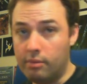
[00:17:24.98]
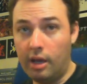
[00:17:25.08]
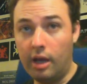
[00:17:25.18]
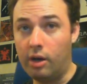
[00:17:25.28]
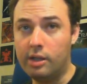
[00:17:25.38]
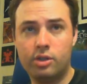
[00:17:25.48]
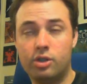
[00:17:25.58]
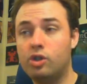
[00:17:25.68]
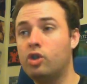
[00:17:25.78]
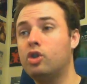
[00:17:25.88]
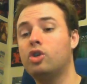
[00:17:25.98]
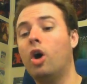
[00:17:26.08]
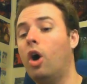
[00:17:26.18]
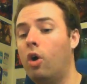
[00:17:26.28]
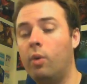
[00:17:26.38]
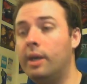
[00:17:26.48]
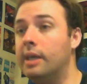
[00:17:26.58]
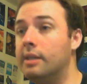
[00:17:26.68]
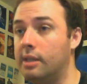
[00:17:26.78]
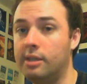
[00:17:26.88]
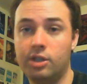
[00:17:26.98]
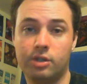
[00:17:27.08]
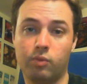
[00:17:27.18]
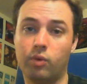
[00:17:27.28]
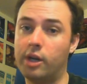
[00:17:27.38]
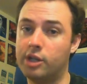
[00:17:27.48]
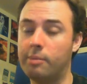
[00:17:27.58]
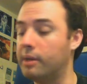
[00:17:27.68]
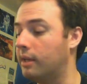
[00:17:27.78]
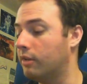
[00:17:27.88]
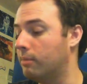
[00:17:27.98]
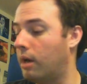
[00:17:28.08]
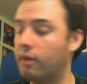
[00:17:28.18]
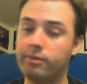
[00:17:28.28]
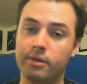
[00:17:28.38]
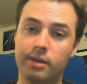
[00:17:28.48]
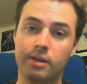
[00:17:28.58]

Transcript: It's so easy to just rush up and kill them off.